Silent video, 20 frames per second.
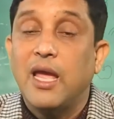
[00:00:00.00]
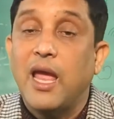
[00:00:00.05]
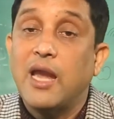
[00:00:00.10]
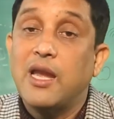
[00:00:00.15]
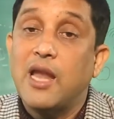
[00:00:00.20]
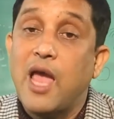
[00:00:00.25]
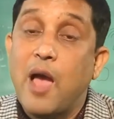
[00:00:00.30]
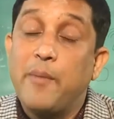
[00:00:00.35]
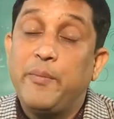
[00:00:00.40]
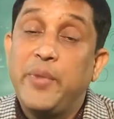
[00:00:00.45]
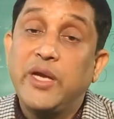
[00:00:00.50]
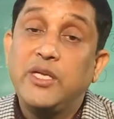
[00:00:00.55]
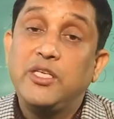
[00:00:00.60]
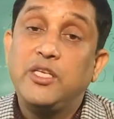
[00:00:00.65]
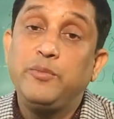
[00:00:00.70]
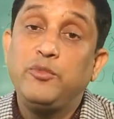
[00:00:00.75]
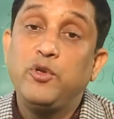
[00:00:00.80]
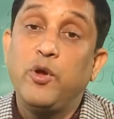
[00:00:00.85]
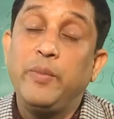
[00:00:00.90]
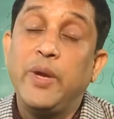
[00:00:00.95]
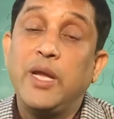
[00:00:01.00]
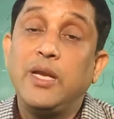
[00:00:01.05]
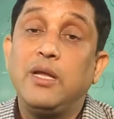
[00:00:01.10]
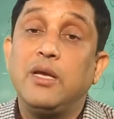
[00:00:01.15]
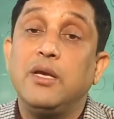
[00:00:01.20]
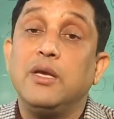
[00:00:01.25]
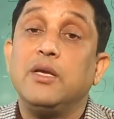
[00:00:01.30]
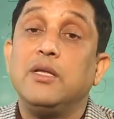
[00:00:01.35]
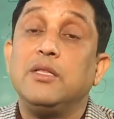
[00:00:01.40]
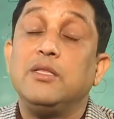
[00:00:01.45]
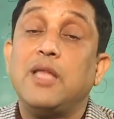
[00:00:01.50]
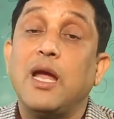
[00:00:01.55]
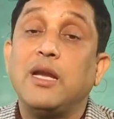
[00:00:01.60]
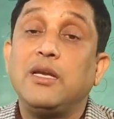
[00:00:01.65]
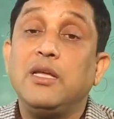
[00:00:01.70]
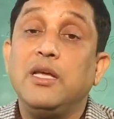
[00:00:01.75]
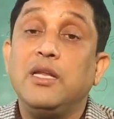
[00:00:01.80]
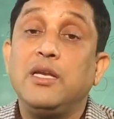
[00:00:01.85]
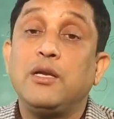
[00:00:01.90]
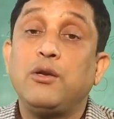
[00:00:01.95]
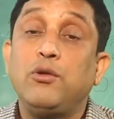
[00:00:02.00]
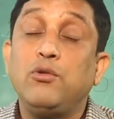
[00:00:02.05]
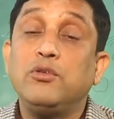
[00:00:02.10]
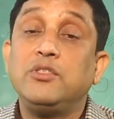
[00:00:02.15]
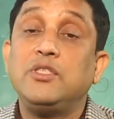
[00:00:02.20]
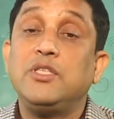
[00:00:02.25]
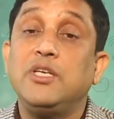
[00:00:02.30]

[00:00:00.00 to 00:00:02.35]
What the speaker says: And affective domain, that includes